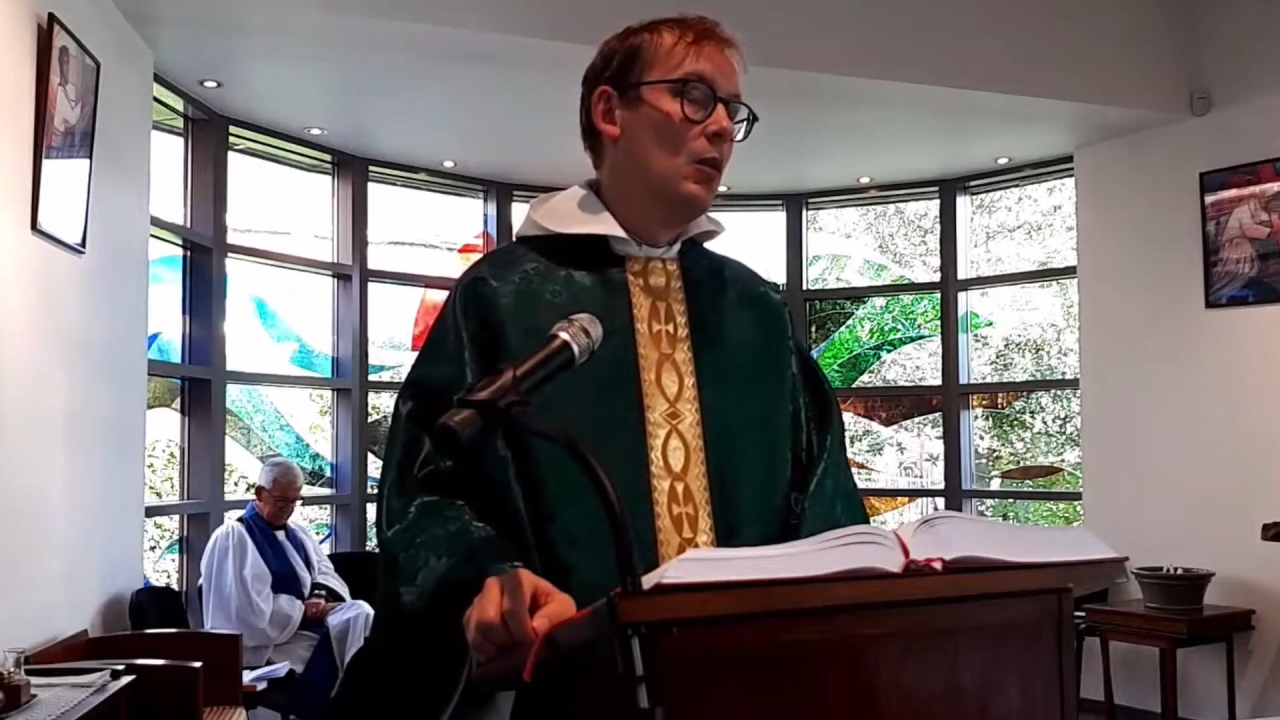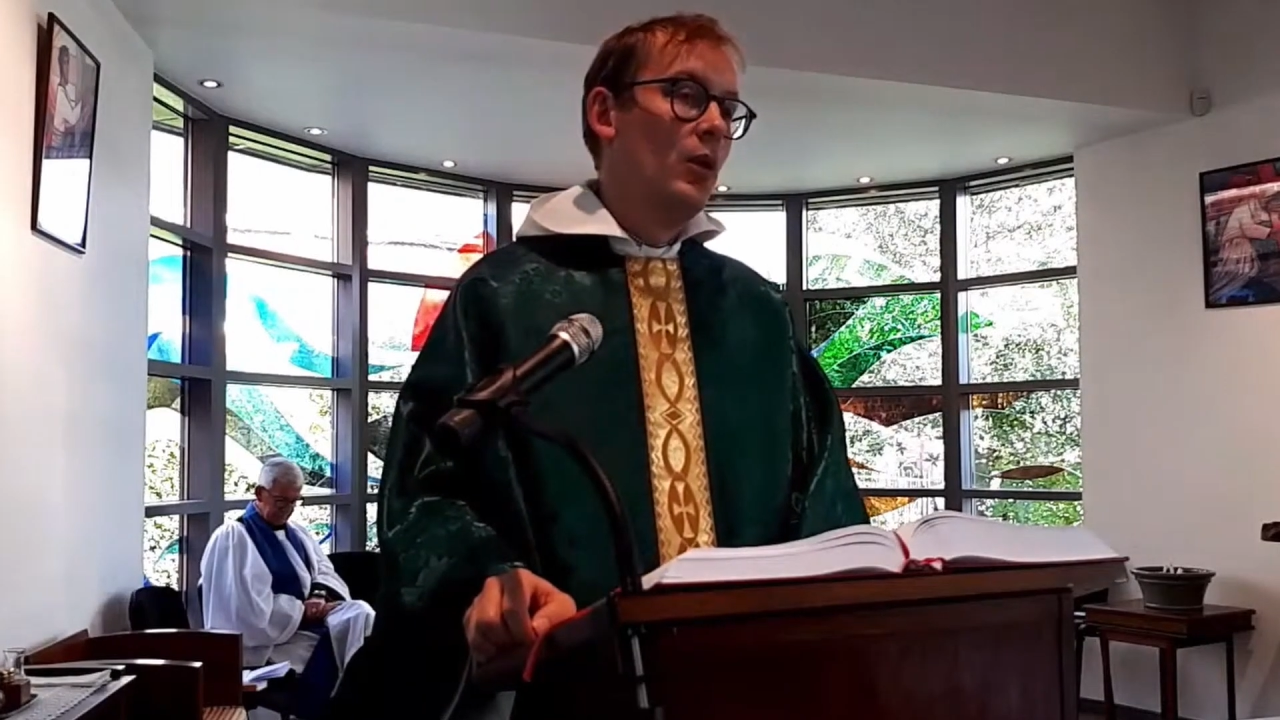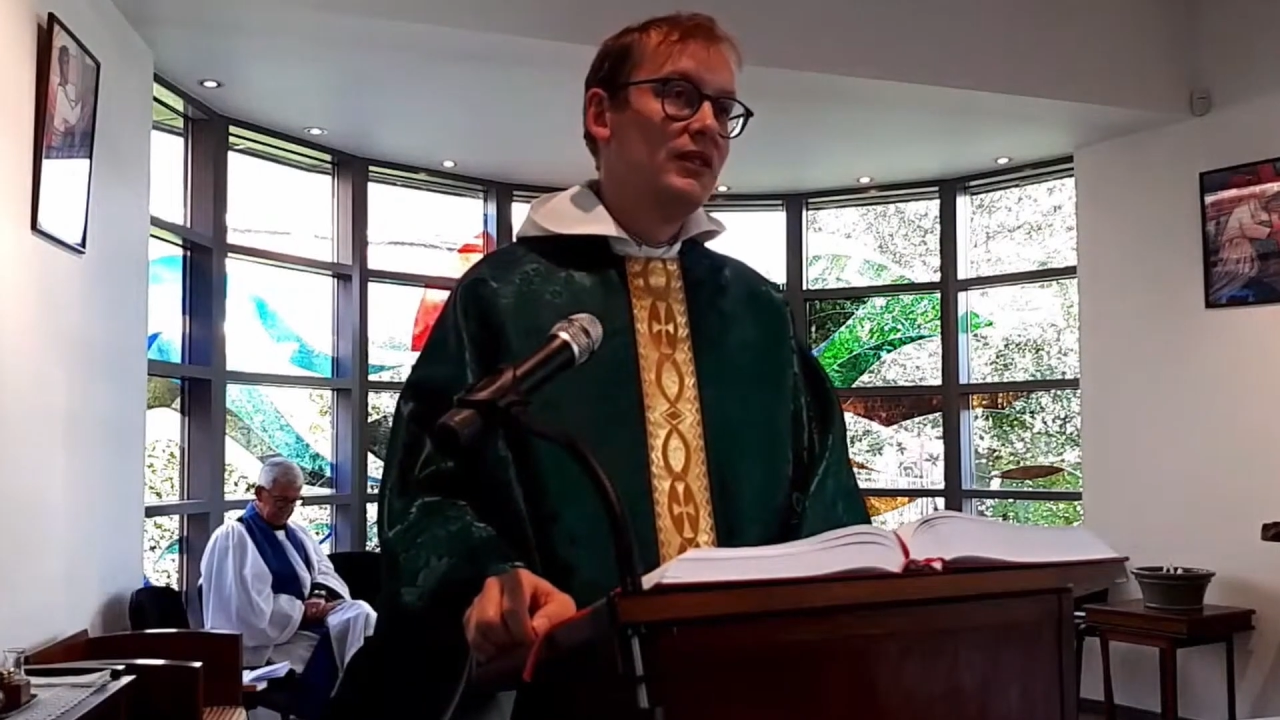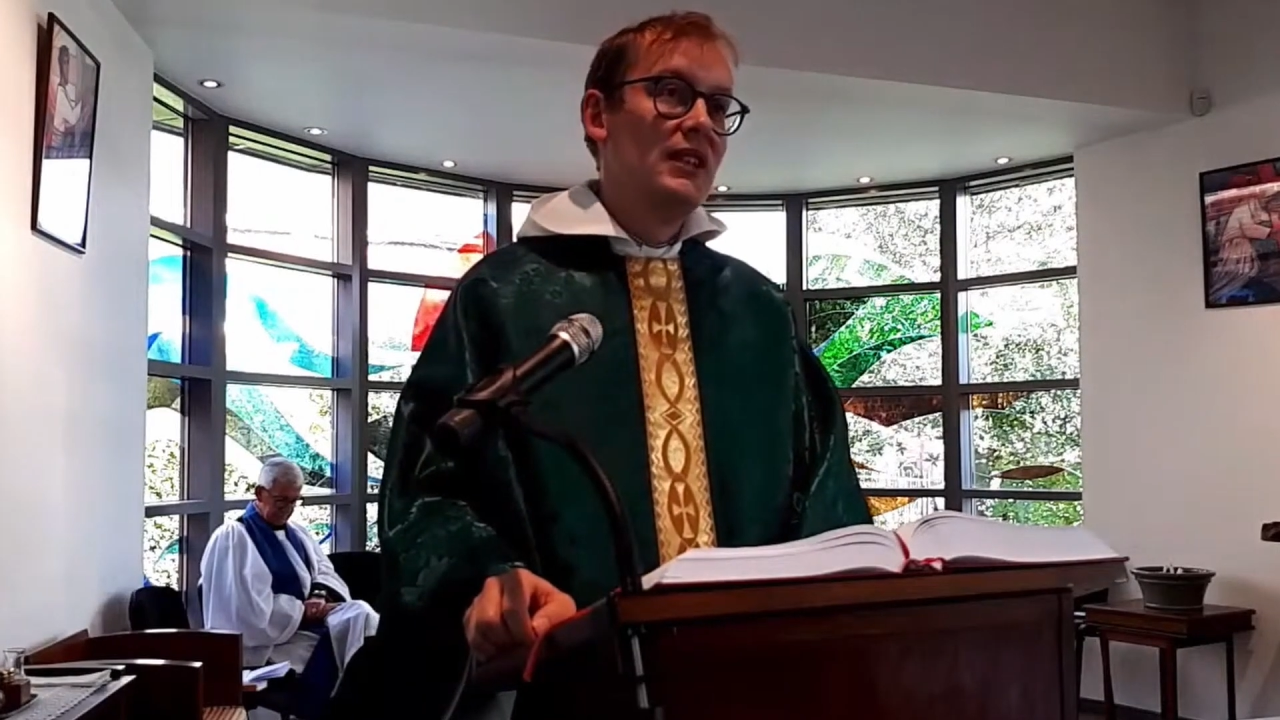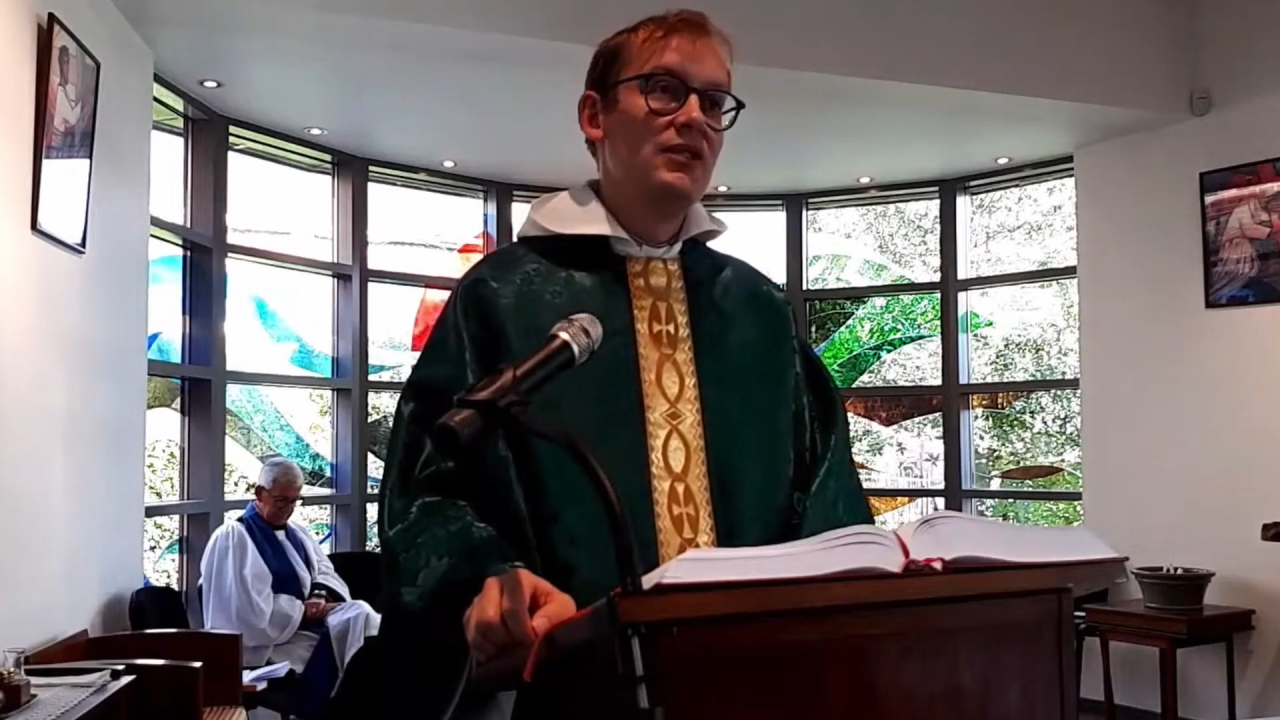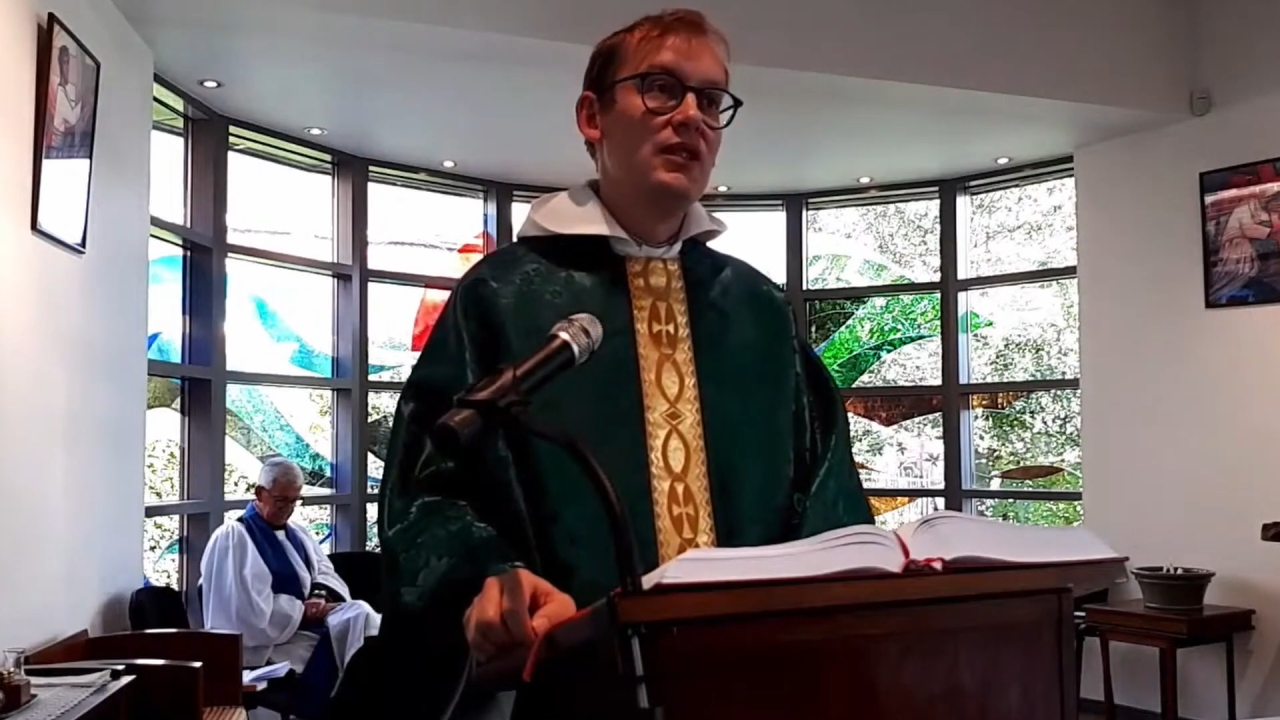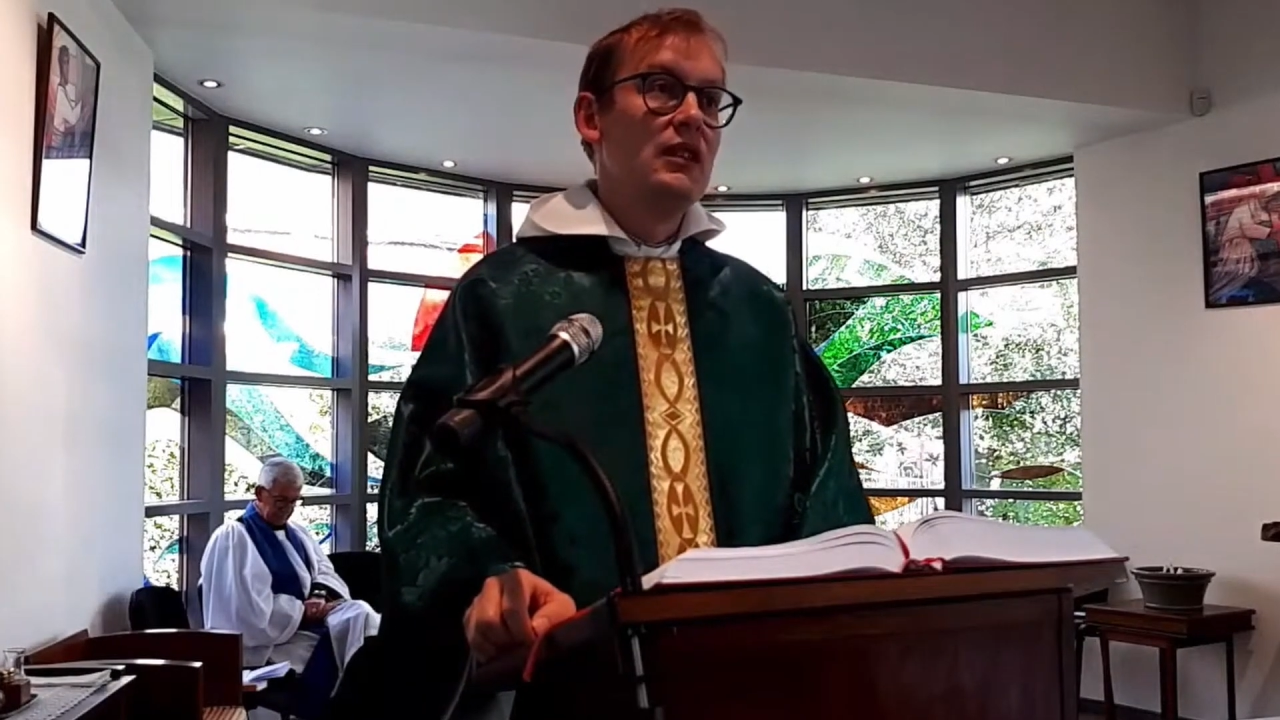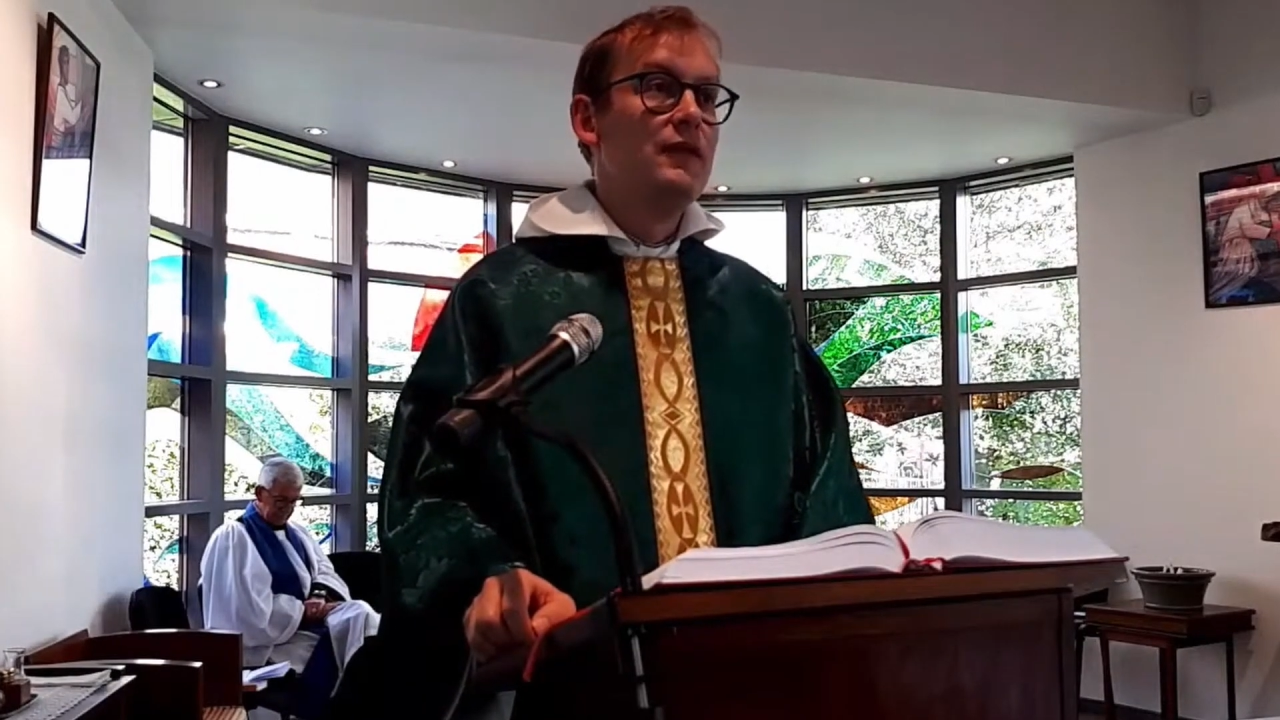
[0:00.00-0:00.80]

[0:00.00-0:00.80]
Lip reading: wanted to